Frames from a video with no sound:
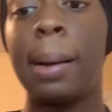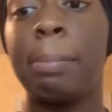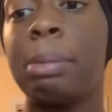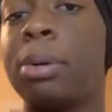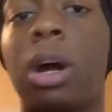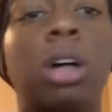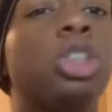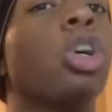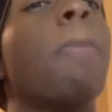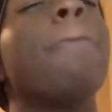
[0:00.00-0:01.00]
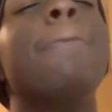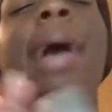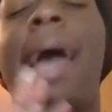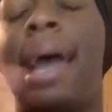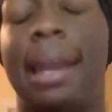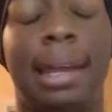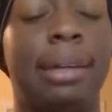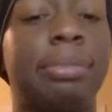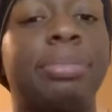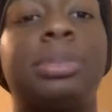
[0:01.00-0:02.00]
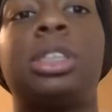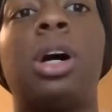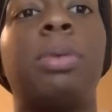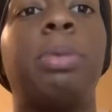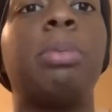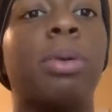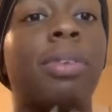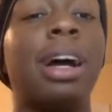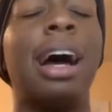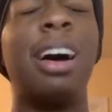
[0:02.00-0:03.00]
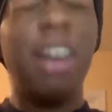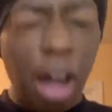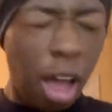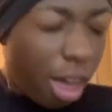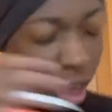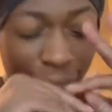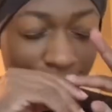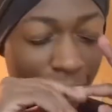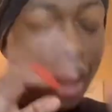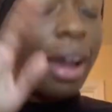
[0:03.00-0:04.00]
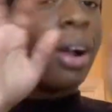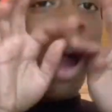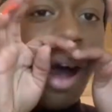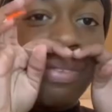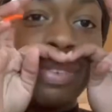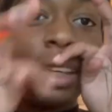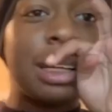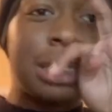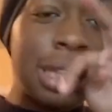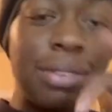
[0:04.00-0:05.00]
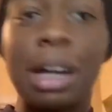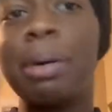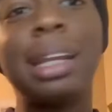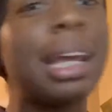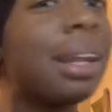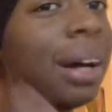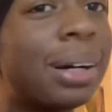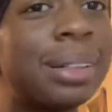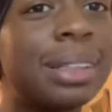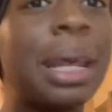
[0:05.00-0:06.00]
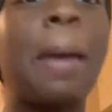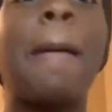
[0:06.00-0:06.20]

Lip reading: People are dramatic. So people coughing, stuff coming out their nose.